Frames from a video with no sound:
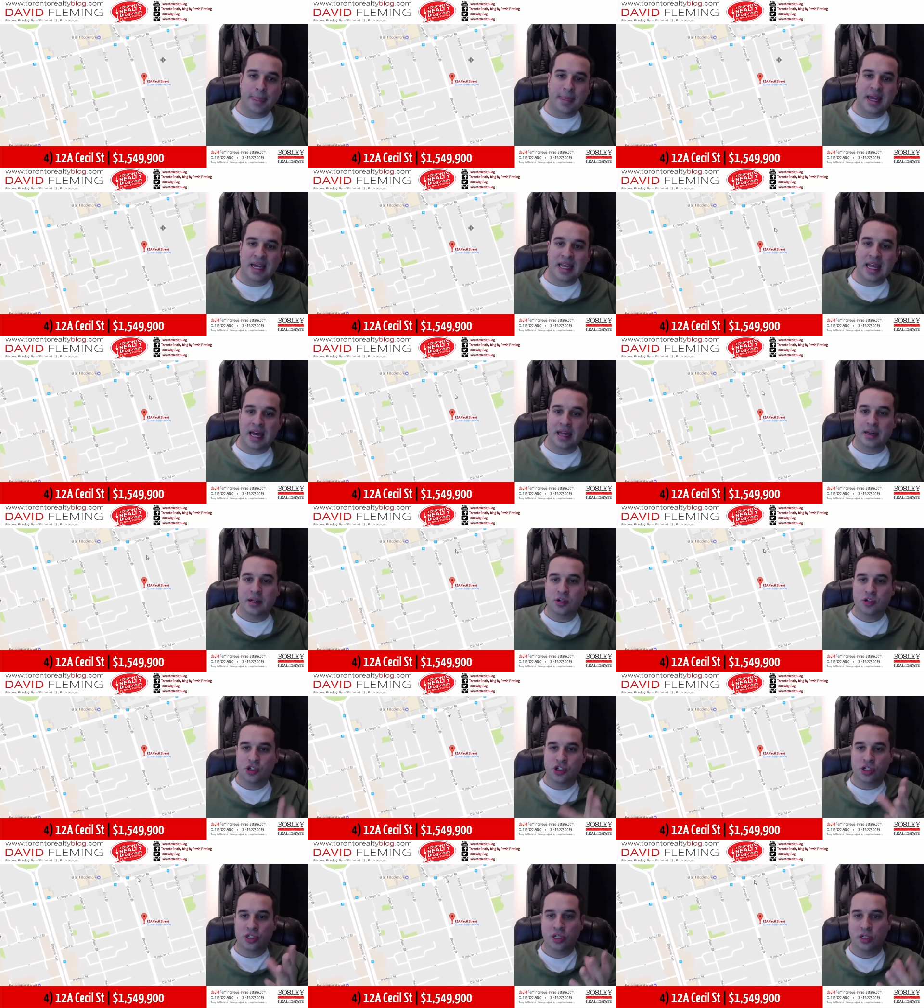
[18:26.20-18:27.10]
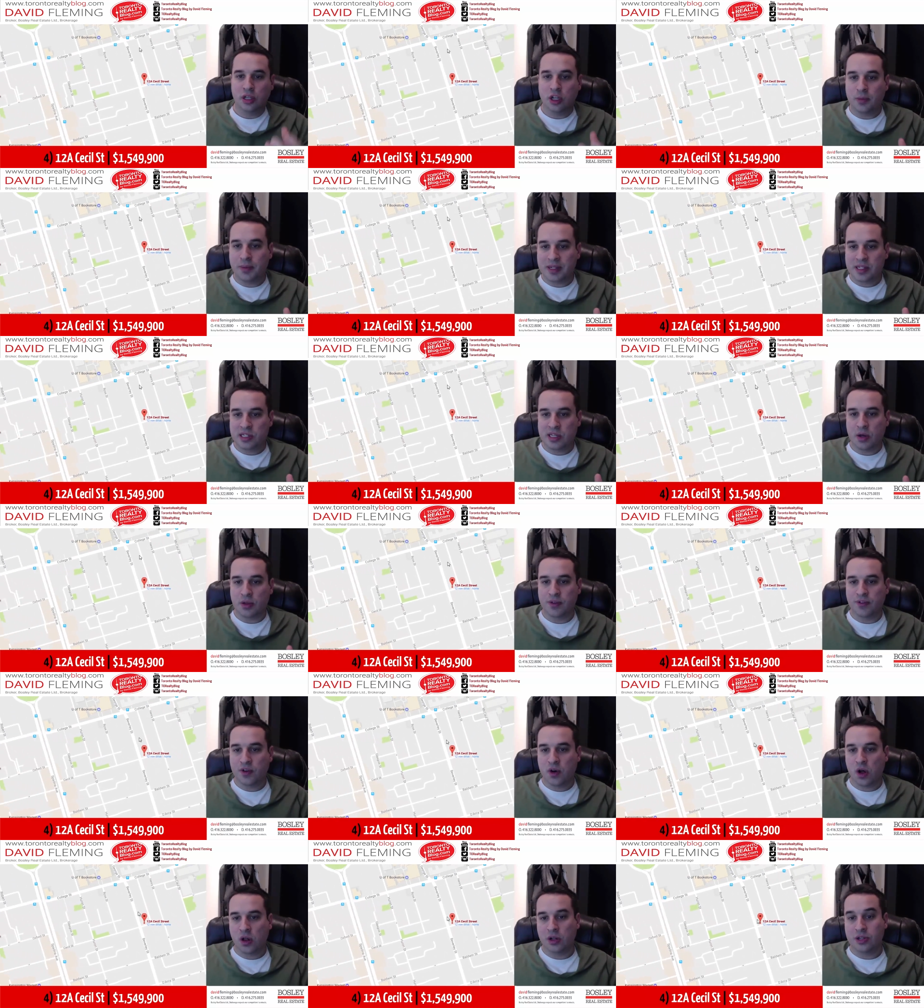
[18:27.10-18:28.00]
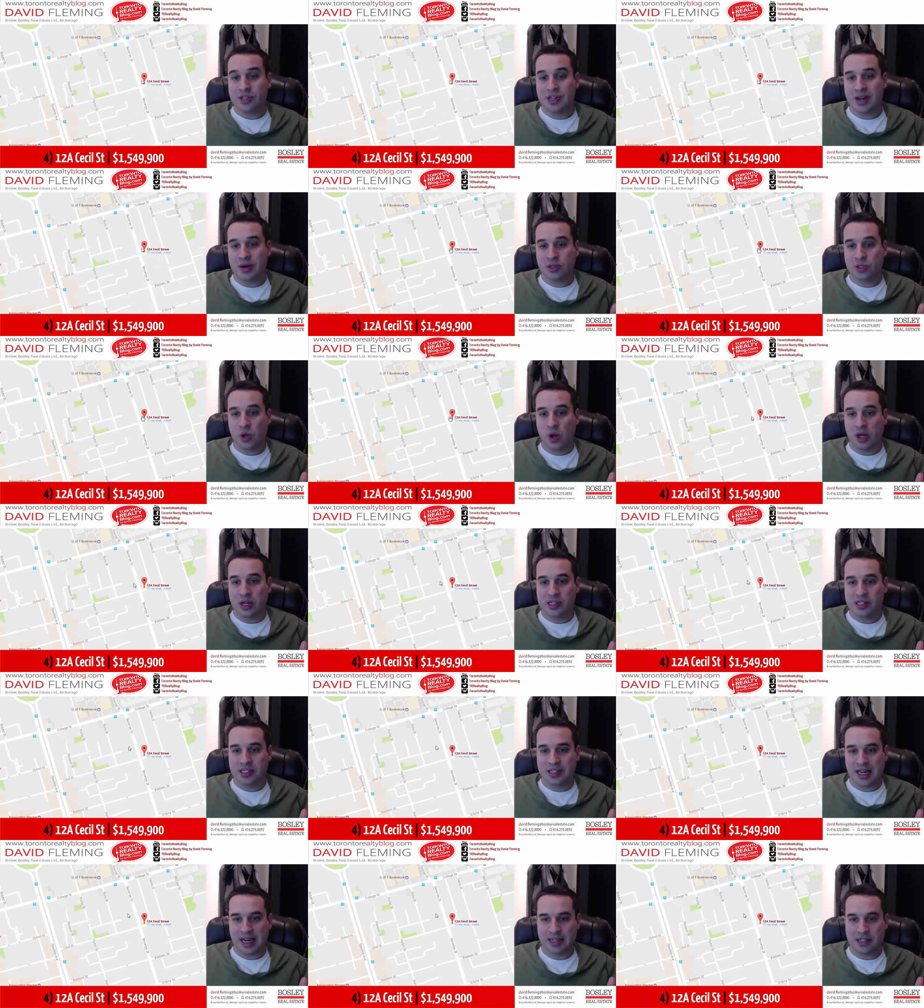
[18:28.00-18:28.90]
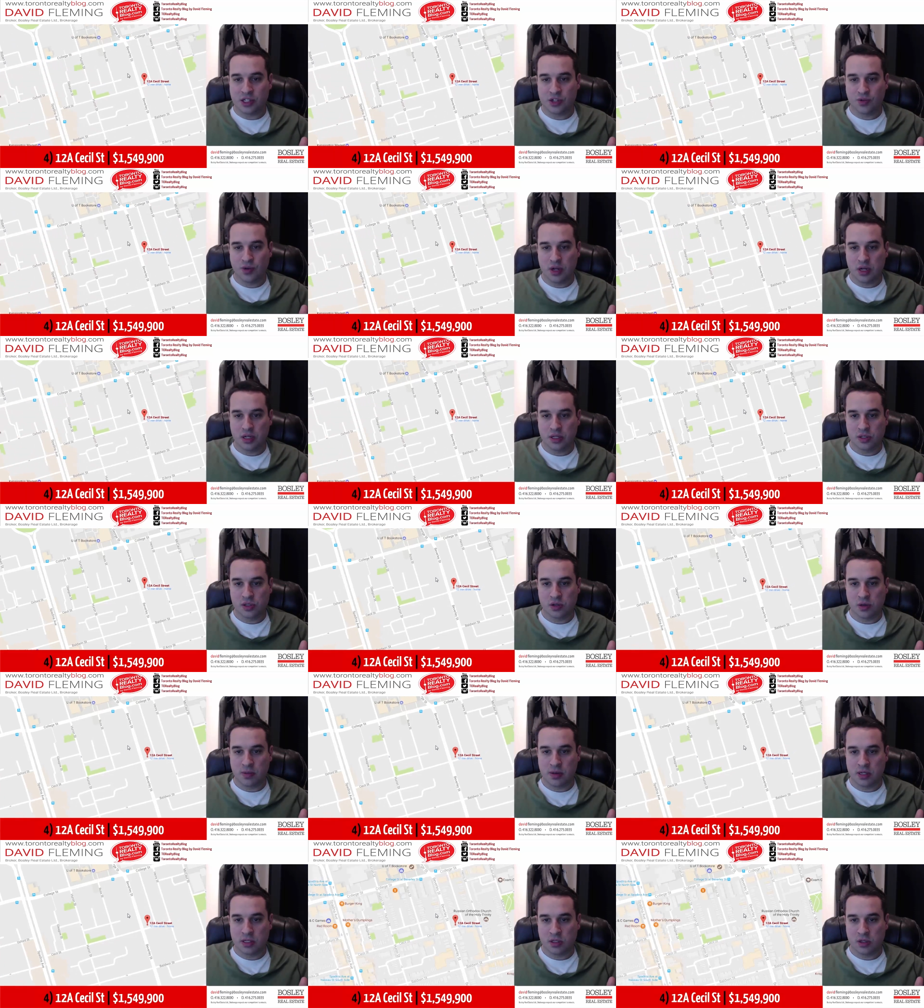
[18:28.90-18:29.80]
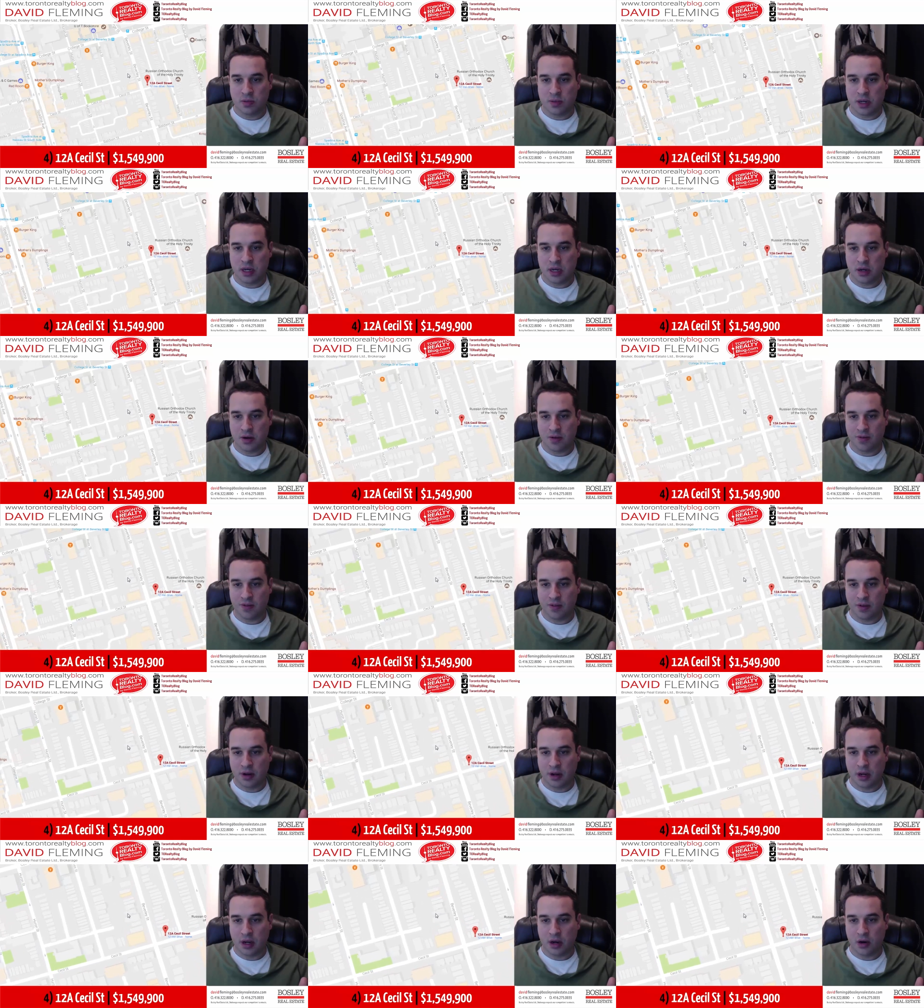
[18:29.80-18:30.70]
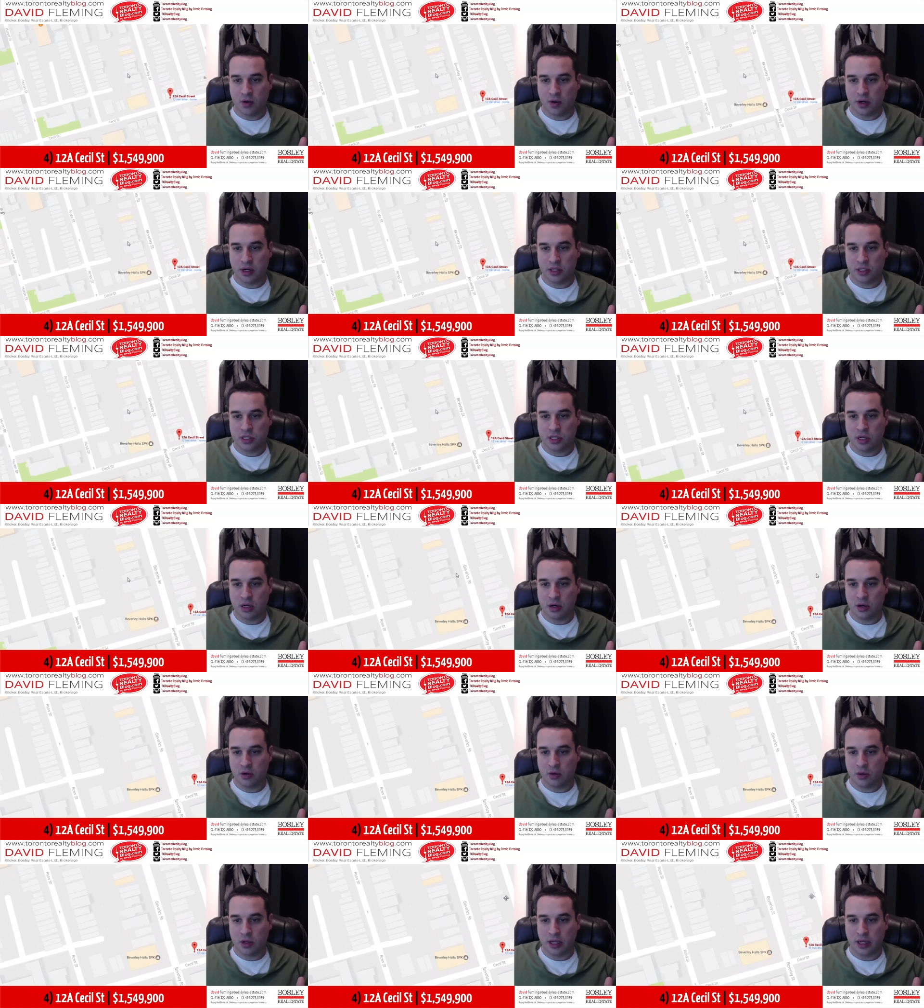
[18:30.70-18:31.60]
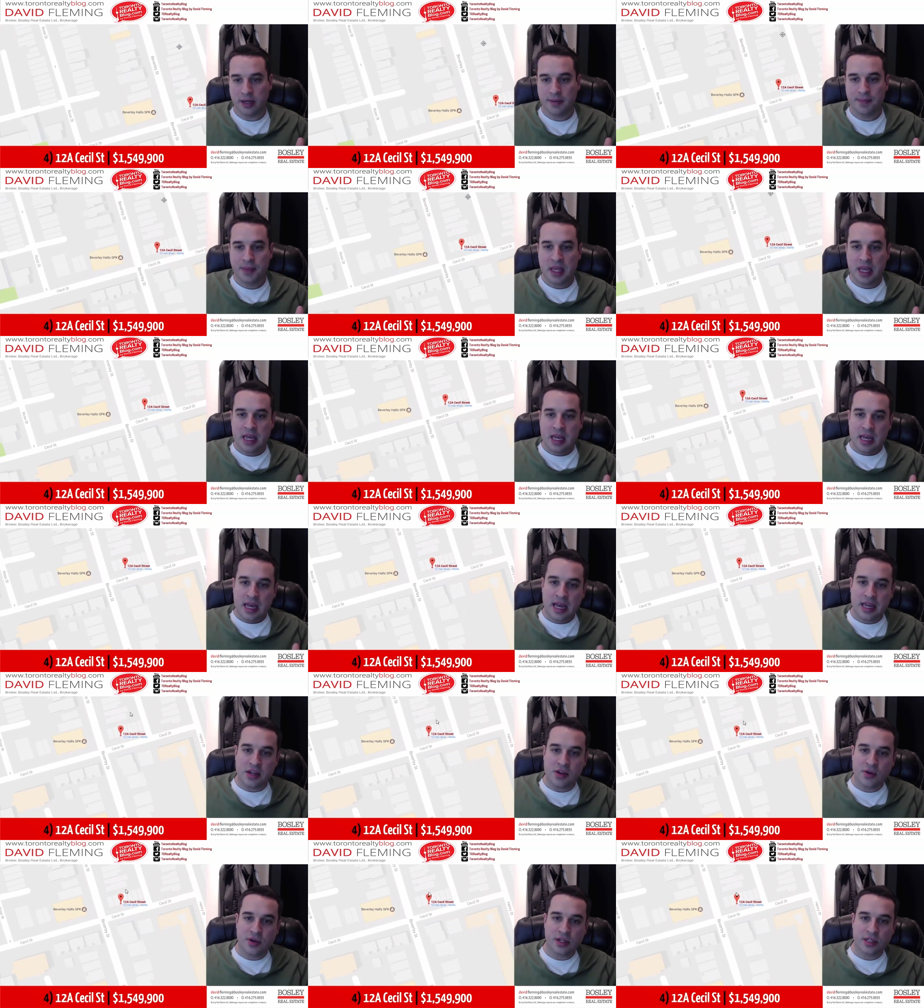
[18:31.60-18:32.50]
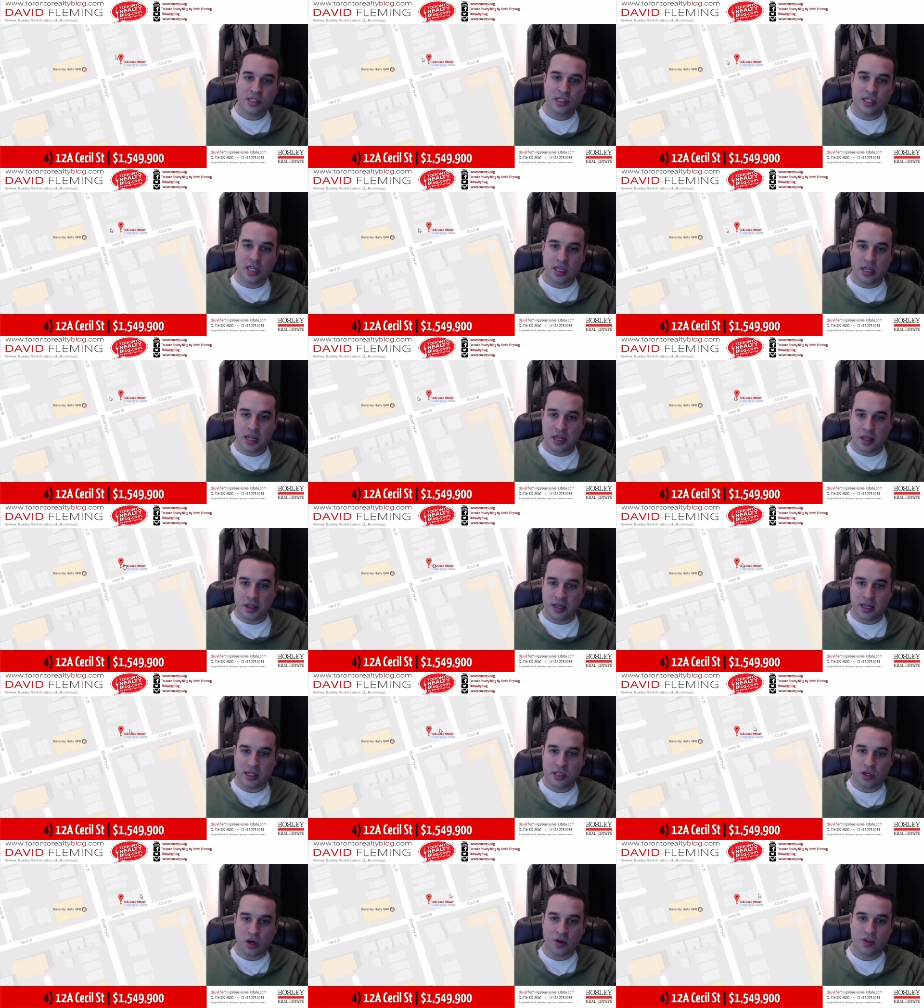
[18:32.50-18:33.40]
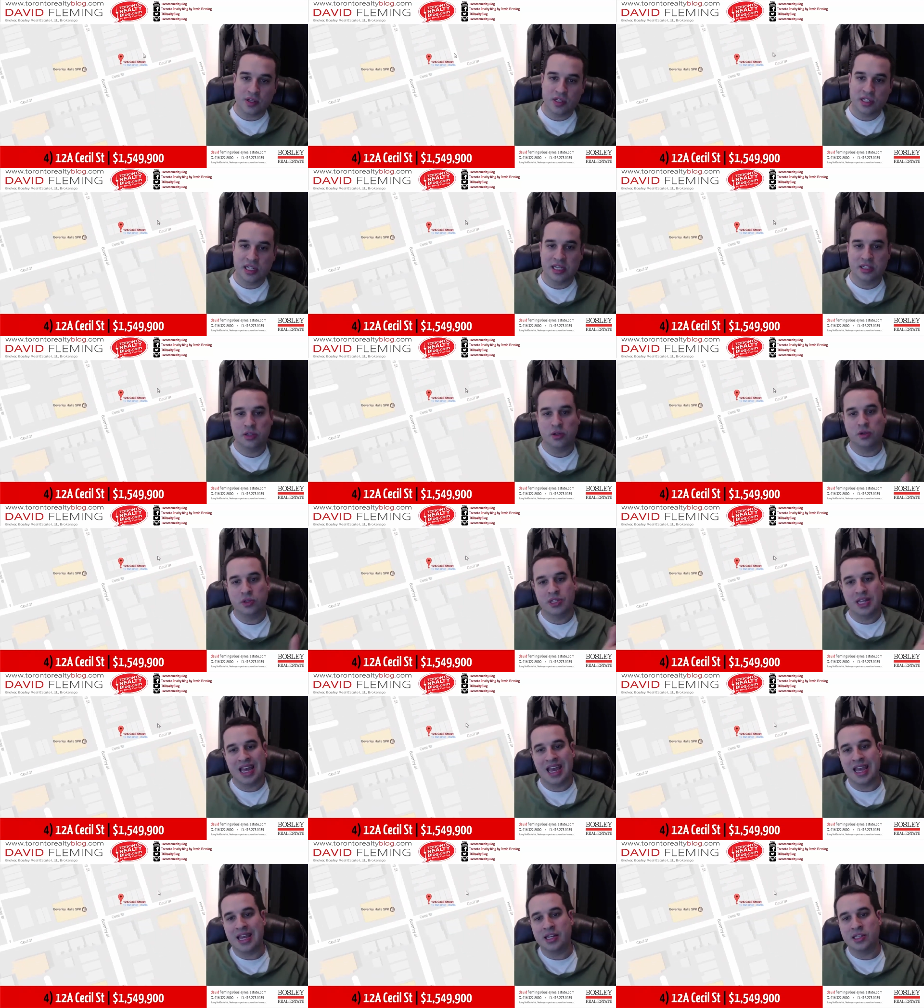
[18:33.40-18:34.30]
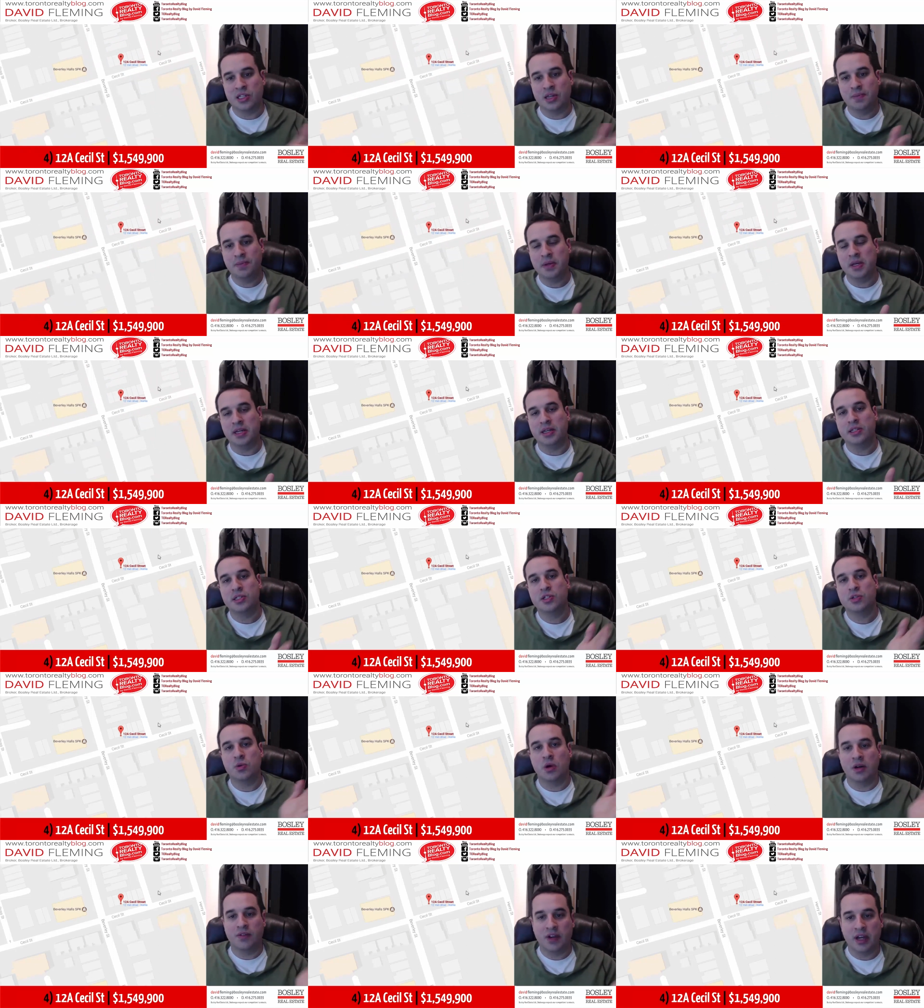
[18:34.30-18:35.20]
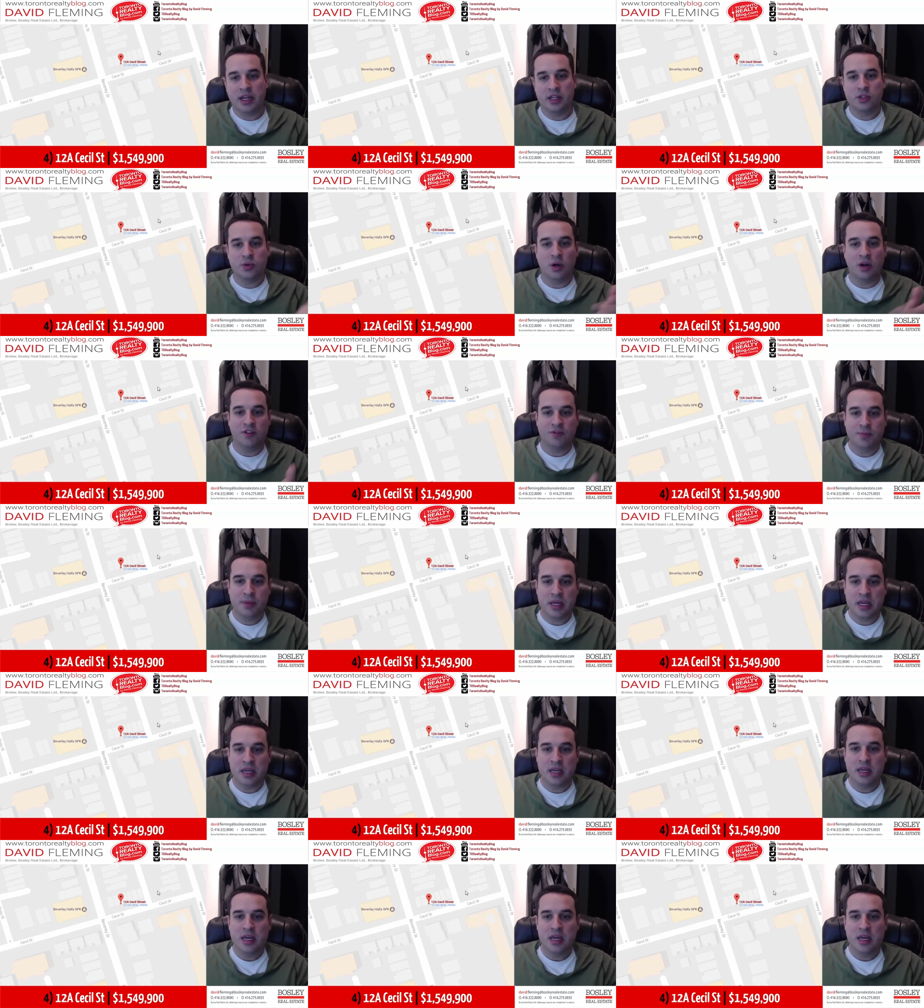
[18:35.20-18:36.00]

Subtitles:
Again, just a little bit south of College. Now it's on a side street, so I'm going to zoom in here very slowly, and you can see that these are the Cecils, A's and B's, 12A, 12B.